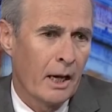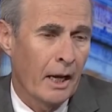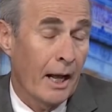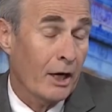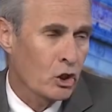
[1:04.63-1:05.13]

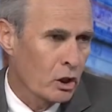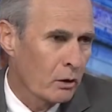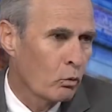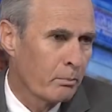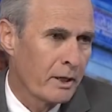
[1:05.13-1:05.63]
It actually
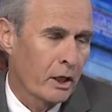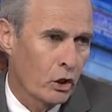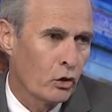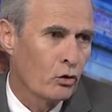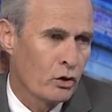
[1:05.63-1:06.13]
would mean a
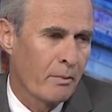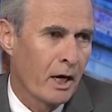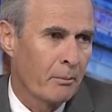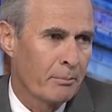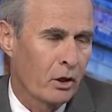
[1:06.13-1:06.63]
huge
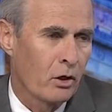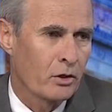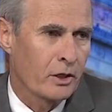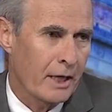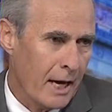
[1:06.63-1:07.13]
amount,
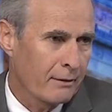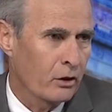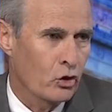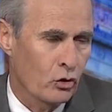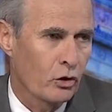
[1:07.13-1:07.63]
because the
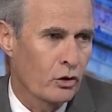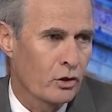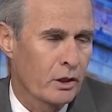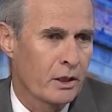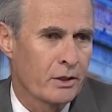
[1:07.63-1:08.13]
Catholic
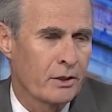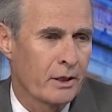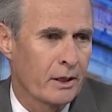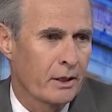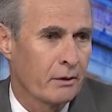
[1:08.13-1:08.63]
Church is
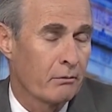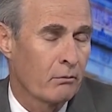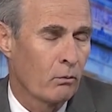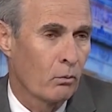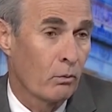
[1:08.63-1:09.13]

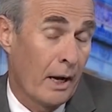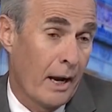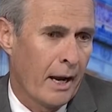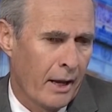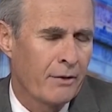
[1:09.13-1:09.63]

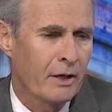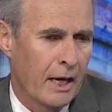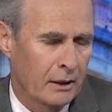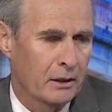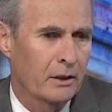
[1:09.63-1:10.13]
and the
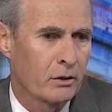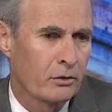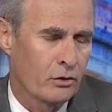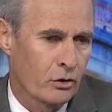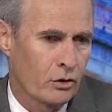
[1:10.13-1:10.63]
Anglican
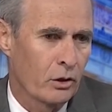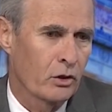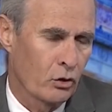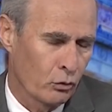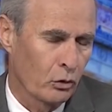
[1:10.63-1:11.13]

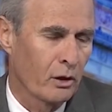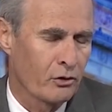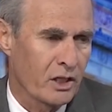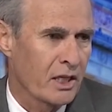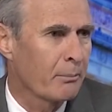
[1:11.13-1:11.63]
to a
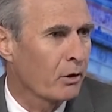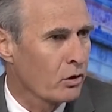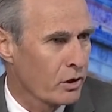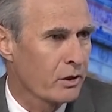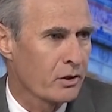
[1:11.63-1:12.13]
lesser extent,
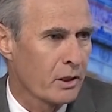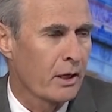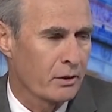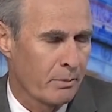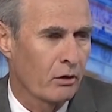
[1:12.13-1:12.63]
because it's
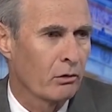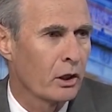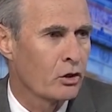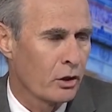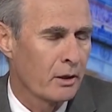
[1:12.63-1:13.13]
not as big a
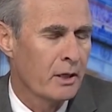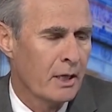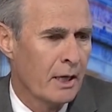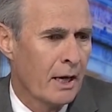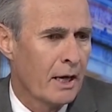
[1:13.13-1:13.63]
religion,
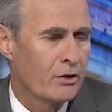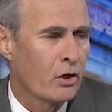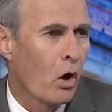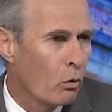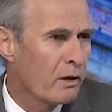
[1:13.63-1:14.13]
is
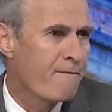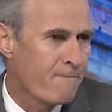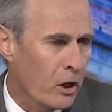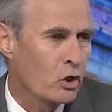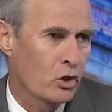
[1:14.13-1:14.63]
the only
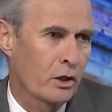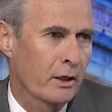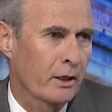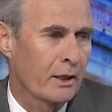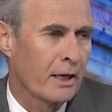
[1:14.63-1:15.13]

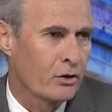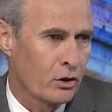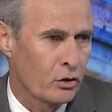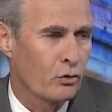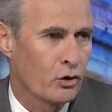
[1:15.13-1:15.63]
functioning
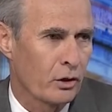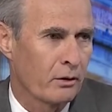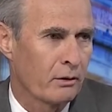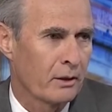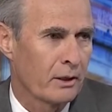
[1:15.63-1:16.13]
institution